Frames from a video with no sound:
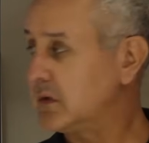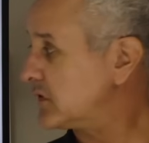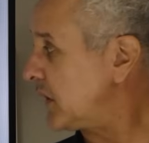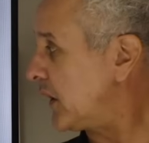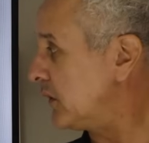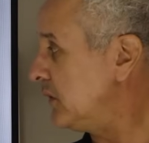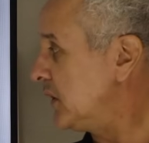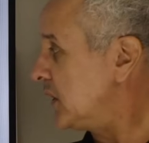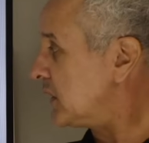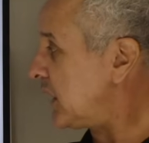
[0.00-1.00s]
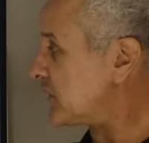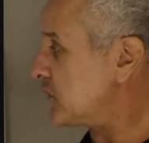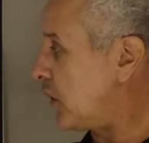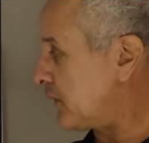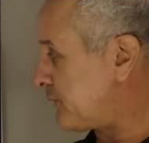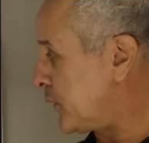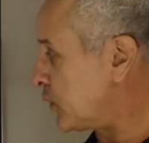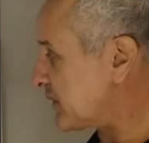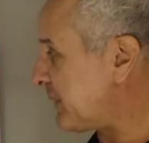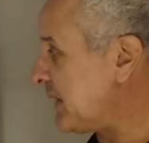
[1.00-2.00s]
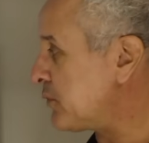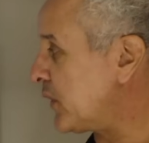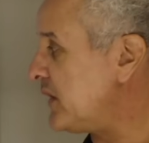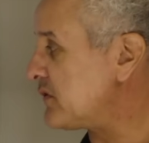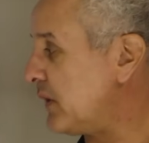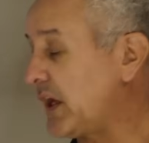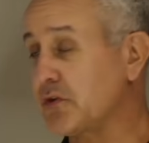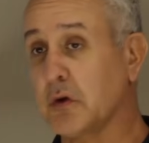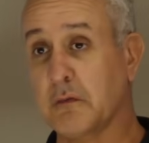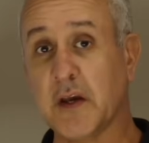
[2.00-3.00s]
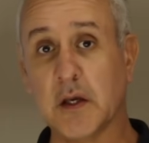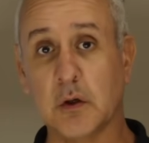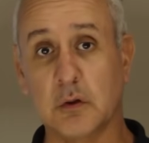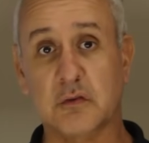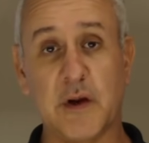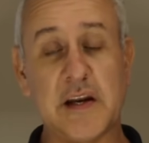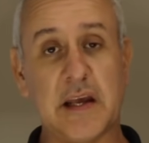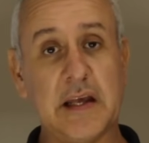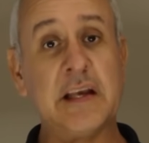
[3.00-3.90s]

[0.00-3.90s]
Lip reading: So let's not force people into electric vehicles when there